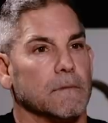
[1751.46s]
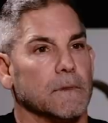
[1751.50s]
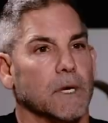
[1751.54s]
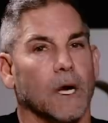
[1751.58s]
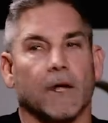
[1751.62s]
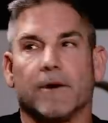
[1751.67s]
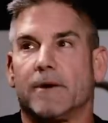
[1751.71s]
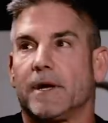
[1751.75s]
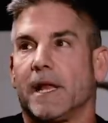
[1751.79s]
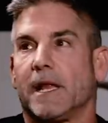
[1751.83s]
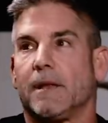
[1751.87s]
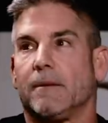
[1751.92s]

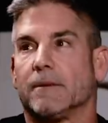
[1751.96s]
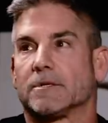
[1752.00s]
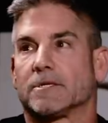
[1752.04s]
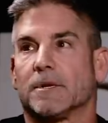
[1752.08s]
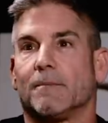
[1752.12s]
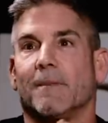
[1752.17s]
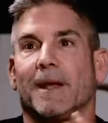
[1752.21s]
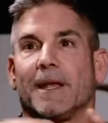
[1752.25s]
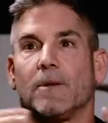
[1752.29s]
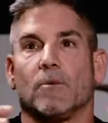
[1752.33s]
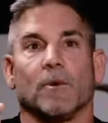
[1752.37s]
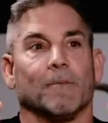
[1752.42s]
Mm-hmm.
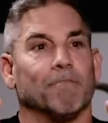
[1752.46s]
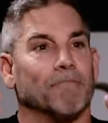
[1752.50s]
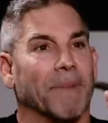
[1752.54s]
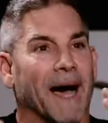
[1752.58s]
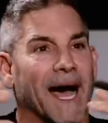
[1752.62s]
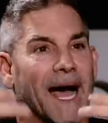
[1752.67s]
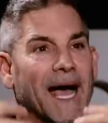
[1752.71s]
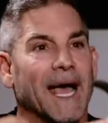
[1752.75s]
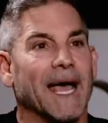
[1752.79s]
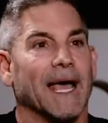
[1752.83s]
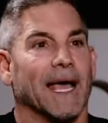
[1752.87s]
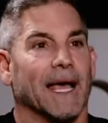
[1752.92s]
Somebody would
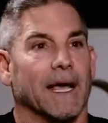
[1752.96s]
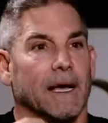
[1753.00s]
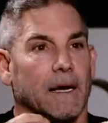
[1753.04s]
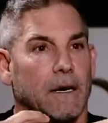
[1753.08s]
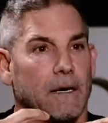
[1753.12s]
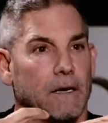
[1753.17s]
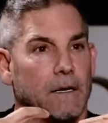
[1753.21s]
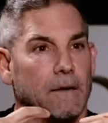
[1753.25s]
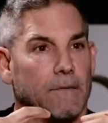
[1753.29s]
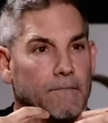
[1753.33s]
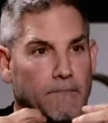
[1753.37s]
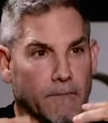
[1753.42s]
buy
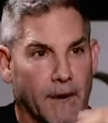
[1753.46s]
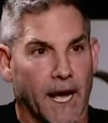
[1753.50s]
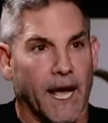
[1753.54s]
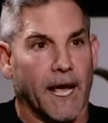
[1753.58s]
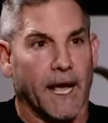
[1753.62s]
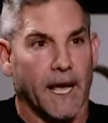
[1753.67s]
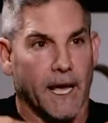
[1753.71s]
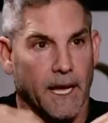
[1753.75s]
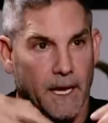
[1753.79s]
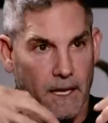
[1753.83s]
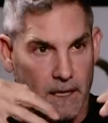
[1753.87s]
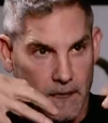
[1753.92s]
mm-hmm.
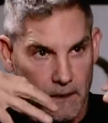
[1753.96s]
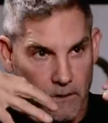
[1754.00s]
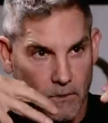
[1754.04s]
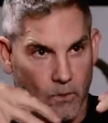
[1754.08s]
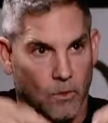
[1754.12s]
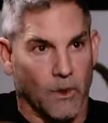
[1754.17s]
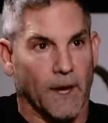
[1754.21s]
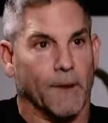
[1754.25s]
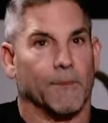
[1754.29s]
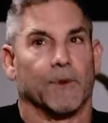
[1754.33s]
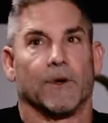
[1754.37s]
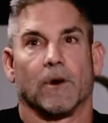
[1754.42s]
my
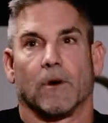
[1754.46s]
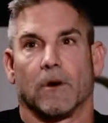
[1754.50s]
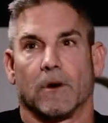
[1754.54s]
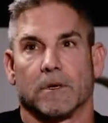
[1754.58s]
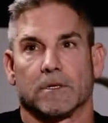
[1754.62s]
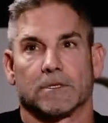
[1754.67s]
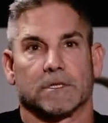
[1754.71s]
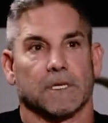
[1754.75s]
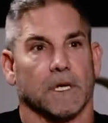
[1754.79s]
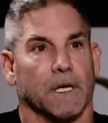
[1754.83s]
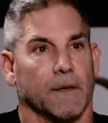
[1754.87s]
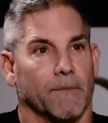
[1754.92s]

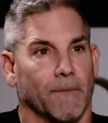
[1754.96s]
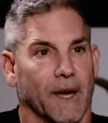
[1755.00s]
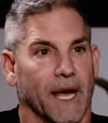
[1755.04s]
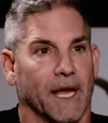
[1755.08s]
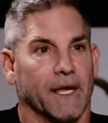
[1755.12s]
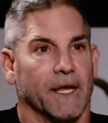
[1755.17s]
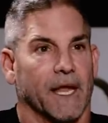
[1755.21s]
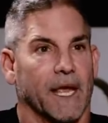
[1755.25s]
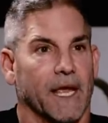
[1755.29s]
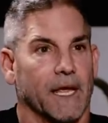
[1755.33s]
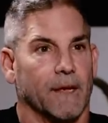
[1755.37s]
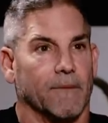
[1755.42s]
webinars and my
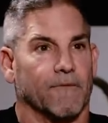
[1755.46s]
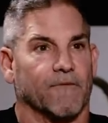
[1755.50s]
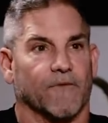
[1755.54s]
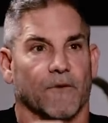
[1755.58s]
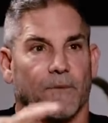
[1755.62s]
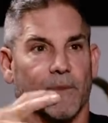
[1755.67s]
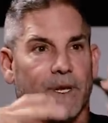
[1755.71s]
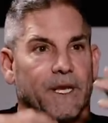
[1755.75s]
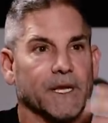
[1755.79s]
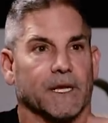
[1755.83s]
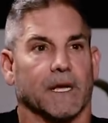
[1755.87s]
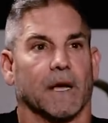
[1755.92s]
name for
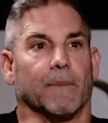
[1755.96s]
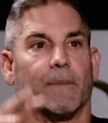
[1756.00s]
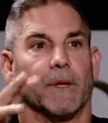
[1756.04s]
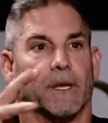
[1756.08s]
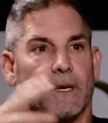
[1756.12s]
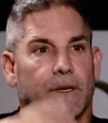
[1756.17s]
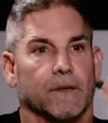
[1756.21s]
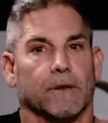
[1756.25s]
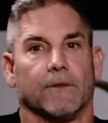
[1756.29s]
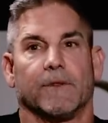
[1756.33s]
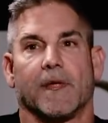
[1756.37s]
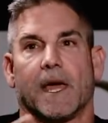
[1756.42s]
me to come in
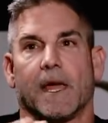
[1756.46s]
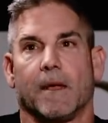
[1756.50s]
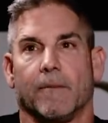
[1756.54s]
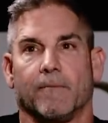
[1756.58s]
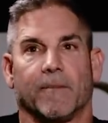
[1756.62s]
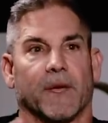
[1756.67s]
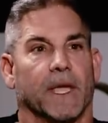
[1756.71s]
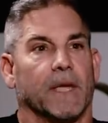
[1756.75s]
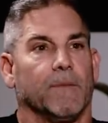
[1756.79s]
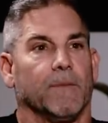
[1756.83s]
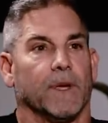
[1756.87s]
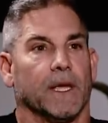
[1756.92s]
and do that and
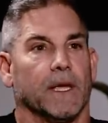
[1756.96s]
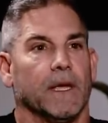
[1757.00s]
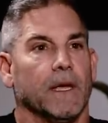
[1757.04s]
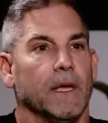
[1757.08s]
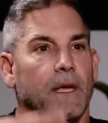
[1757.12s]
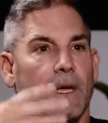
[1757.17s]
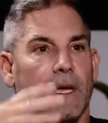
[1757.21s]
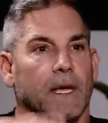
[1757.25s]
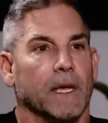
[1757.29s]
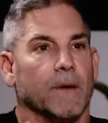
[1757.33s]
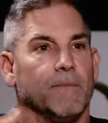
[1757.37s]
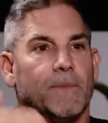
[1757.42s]
pay me
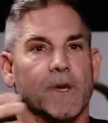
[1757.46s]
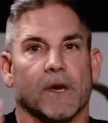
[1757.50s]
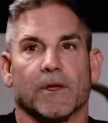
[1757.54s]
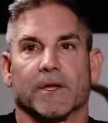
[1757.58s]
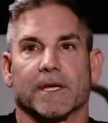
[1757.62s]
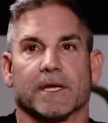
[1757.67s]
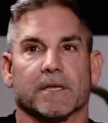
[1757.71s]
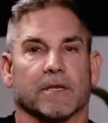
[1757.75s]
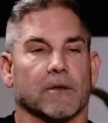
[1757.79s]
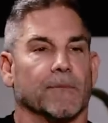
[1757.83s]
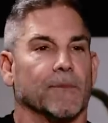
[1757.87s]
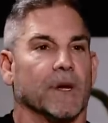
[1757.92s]
yeah. and be able to
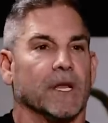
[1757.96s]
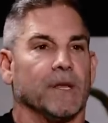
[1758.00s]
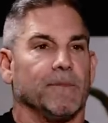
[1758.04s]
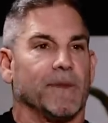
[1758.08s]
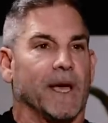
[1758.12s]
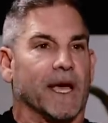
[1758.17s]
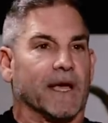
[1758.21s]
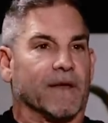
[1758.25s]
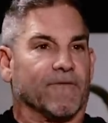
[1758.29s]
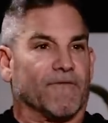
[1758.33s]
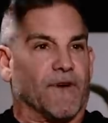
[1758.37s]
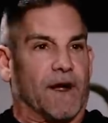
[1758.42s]
get their money
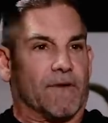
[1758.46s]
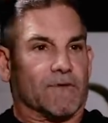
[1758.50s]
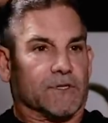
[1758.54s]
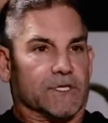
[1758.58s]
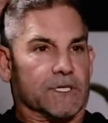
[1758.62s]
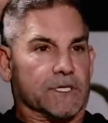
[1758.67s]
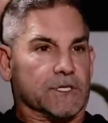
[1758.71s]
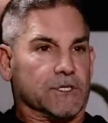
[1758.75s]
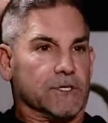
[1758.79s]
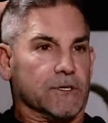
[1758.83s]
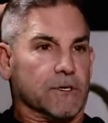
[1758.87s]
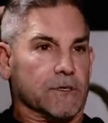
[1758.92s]
back in five or
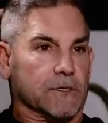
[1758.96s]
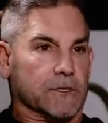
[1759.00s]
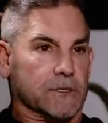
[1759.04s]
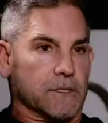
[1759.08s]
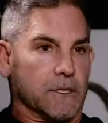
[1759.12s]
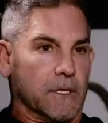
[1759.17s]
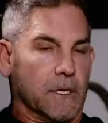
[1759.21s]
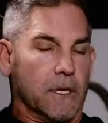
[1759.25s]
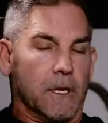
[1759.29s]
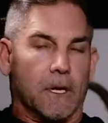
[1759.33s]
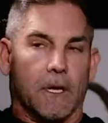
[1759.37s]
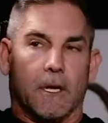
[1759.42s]
six years.
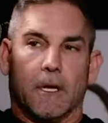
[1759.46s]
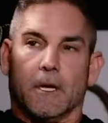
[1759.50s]
Mm-hmm.